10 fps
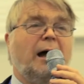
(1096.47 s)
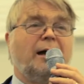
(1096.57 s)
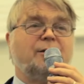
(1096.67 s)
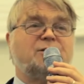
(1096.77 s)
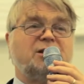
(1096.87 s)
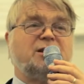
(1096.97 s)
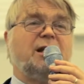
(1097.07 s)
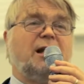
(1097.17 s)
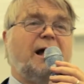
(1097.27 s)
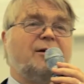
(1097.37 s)
And he was
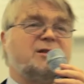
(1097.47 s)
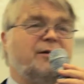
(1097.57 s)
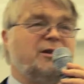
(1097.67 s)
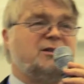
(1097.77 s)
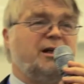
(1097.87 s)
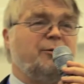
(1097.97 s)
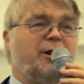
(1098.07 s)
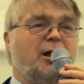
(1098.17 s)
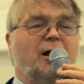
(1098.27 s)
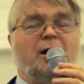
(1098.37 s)
sitting in a house having tea
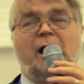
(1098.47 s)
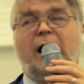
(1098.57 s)
with her,